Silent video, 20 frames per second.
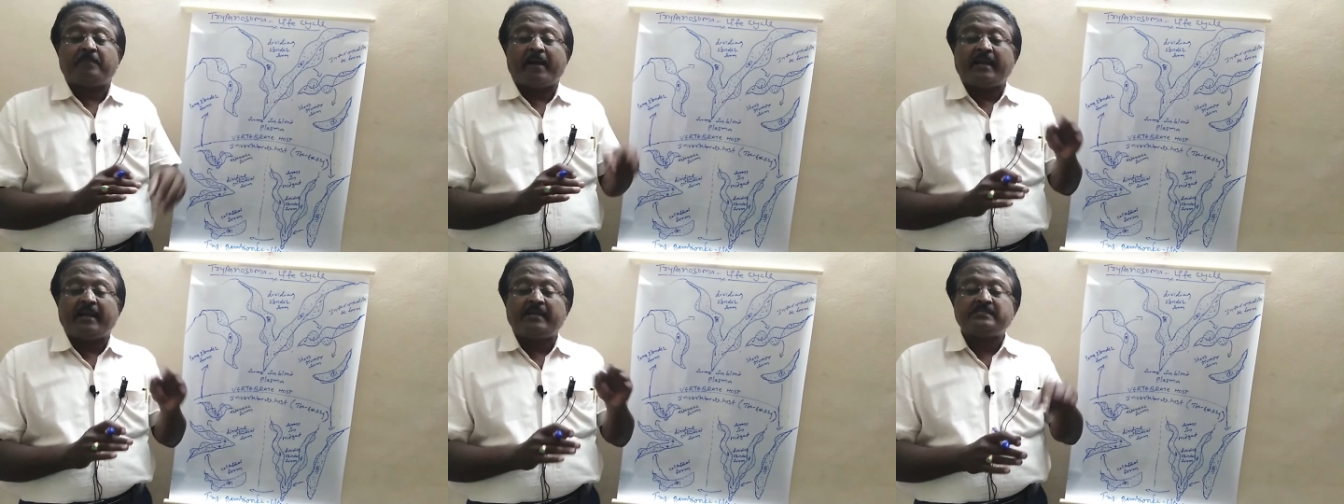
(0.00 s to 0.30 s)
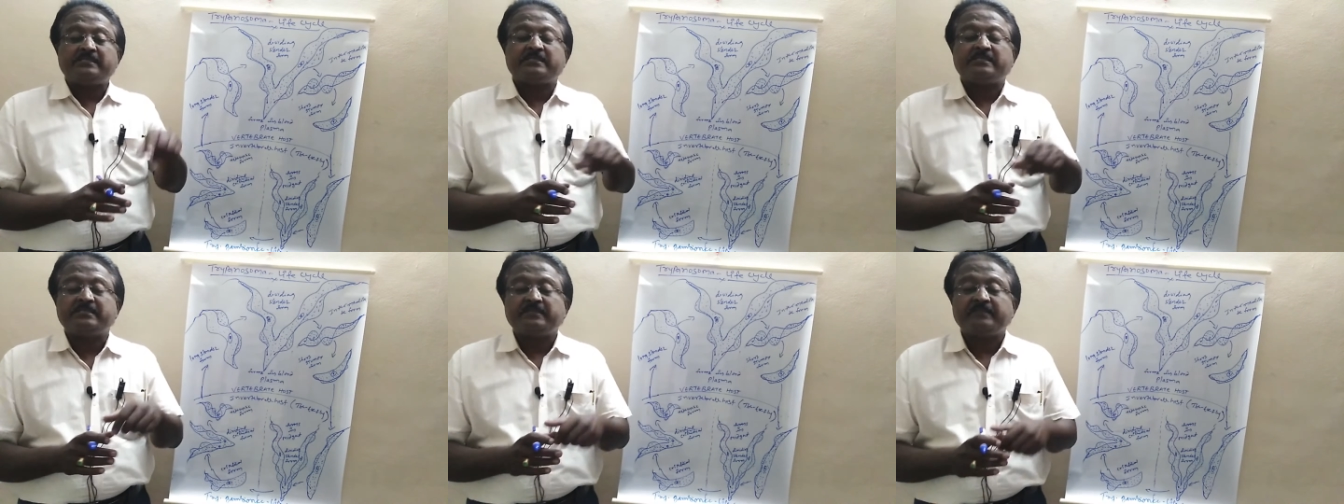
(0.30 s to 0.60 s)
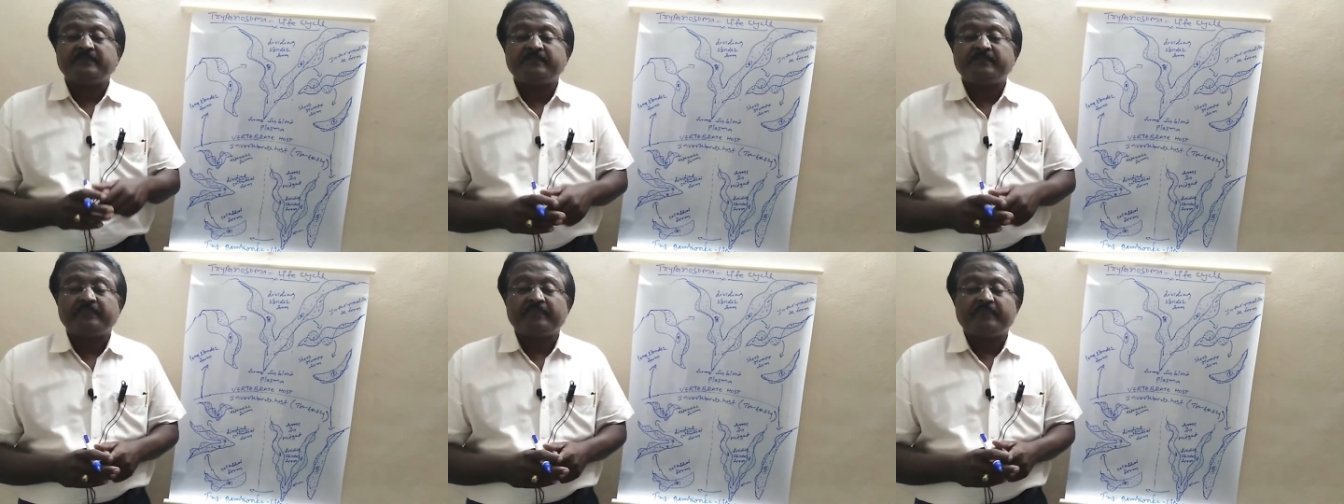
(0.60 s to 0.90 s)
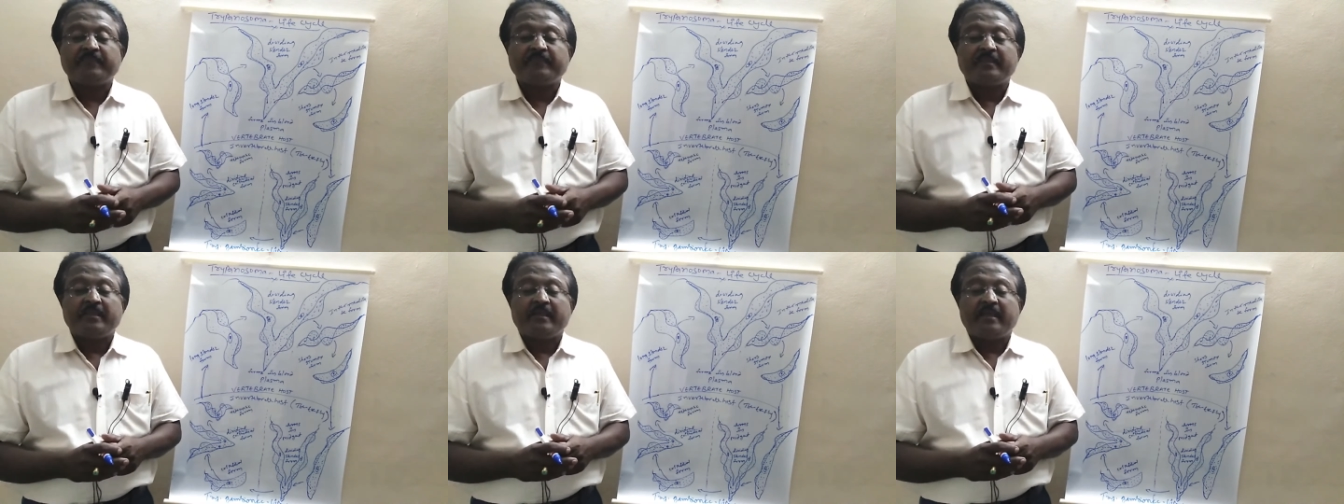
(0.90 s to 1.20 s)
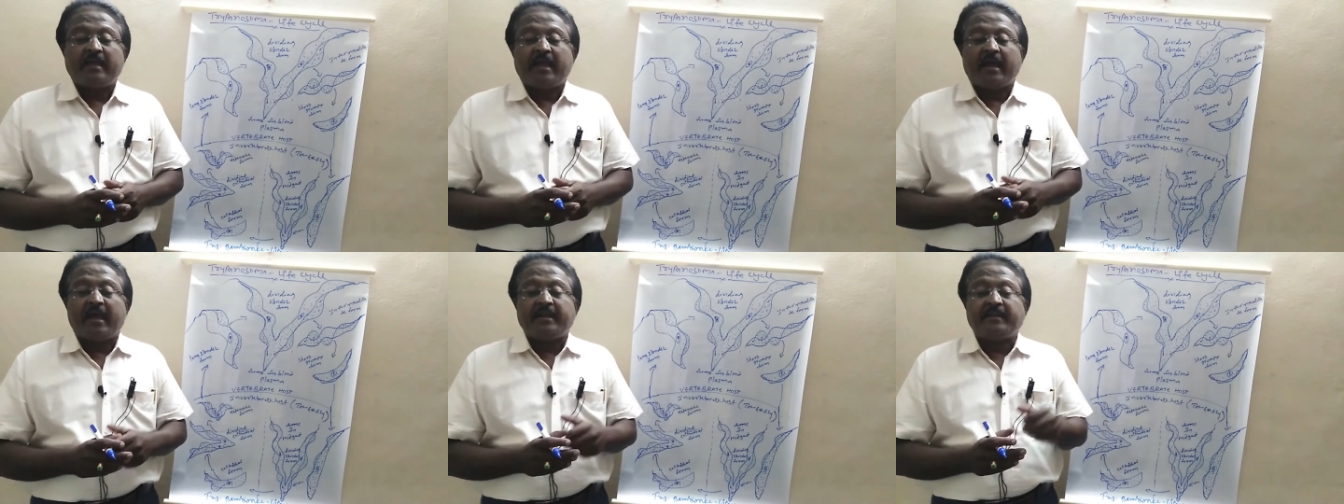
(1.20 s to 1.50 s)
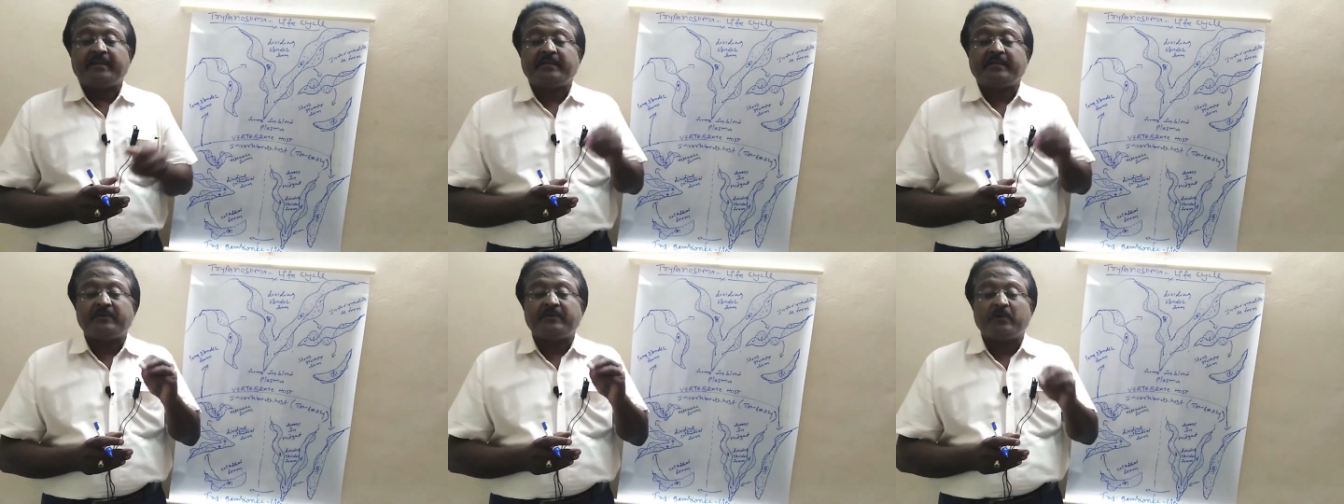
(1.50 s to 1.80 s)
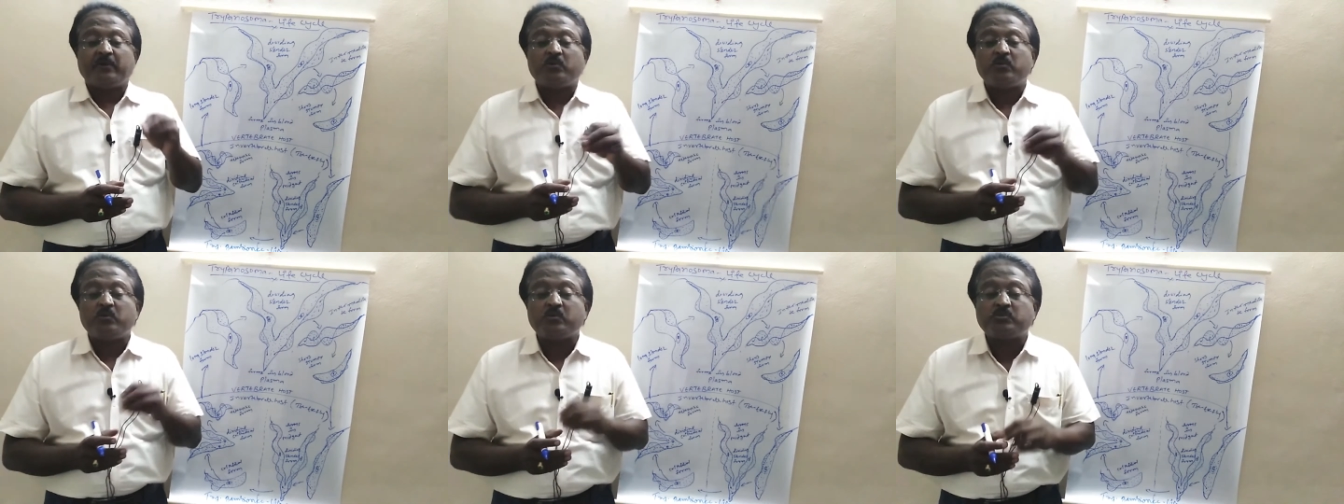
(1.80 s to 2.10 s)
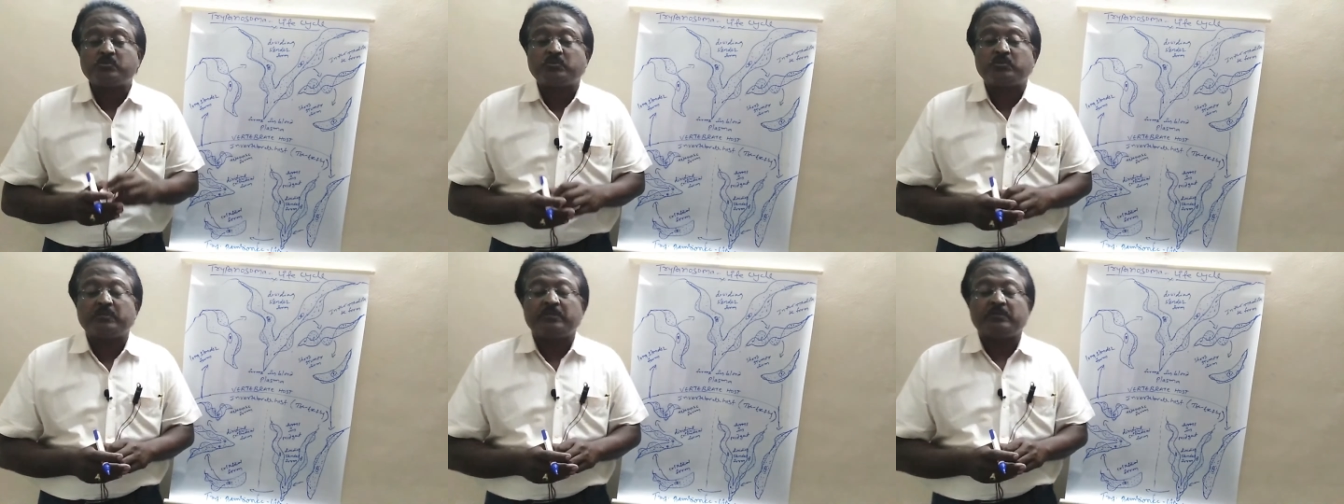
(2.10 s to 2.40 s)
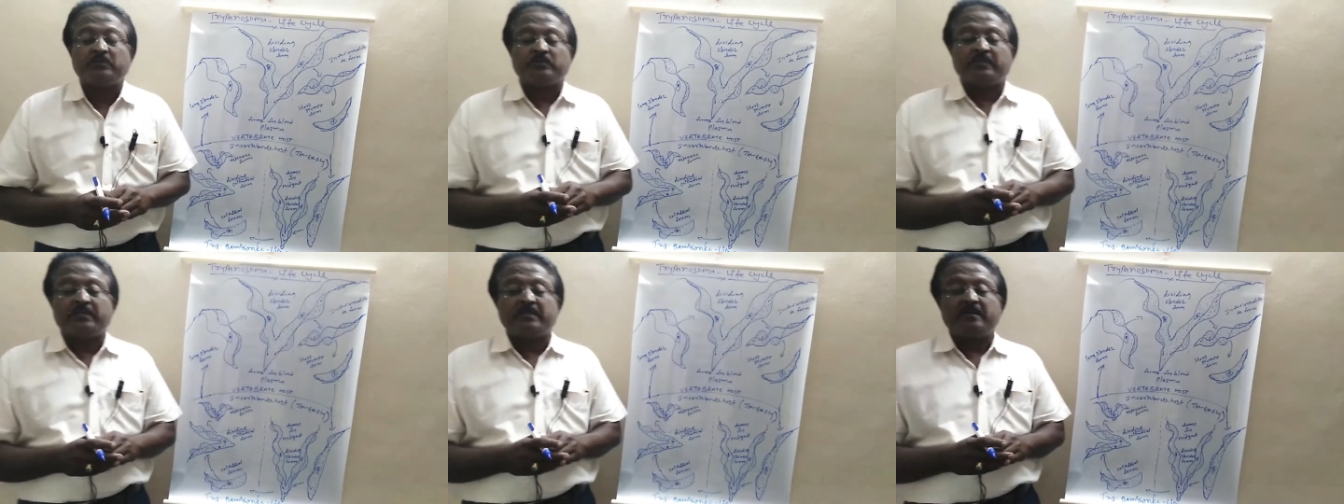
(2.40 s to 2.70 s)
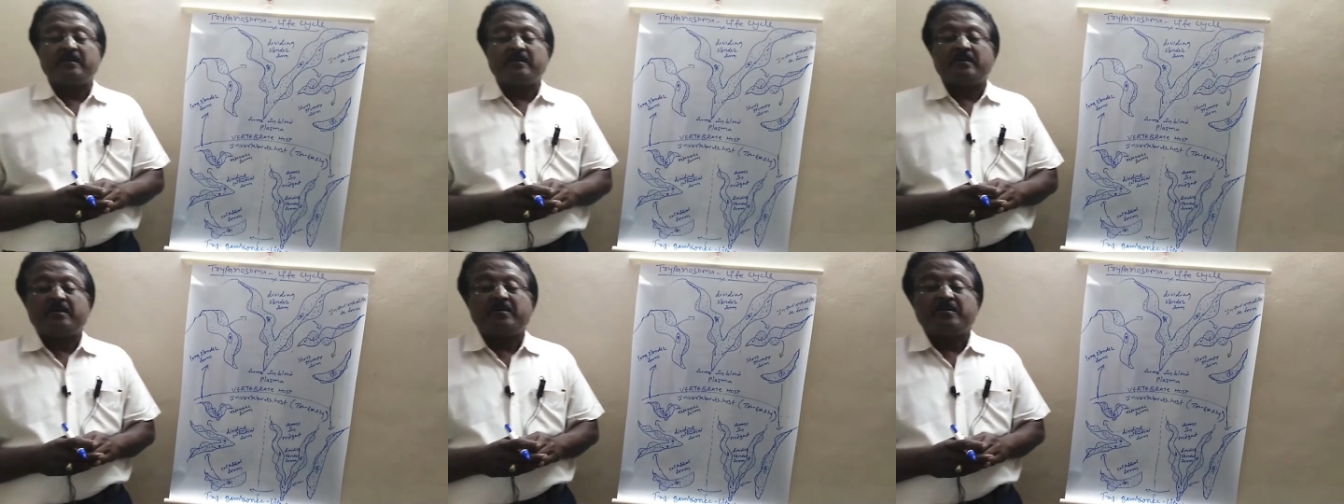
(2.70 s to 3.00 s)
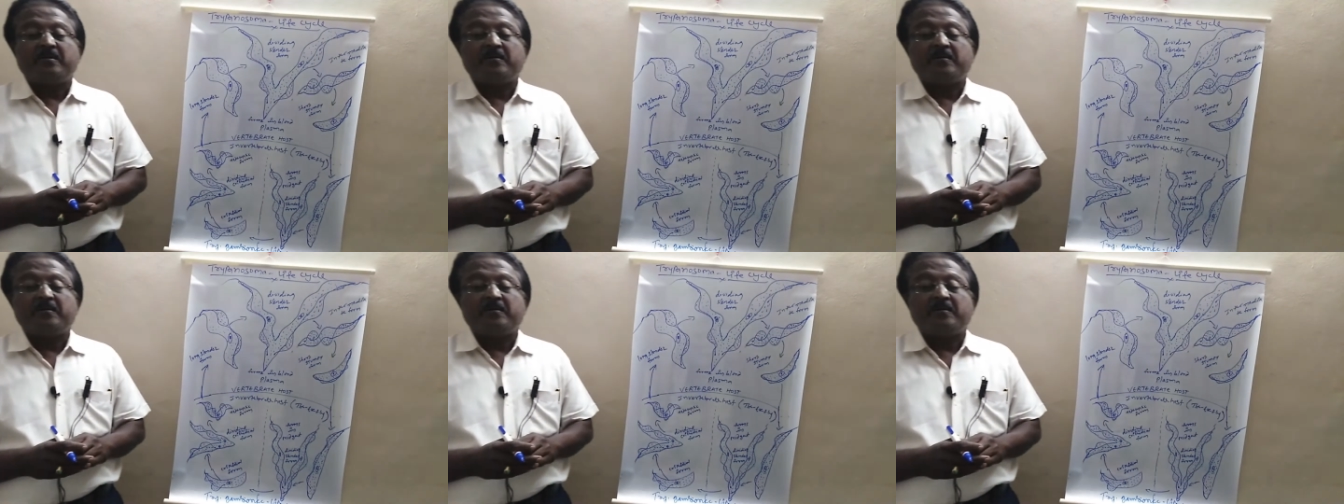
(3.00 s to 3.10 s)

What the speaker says: bites and it introduced into the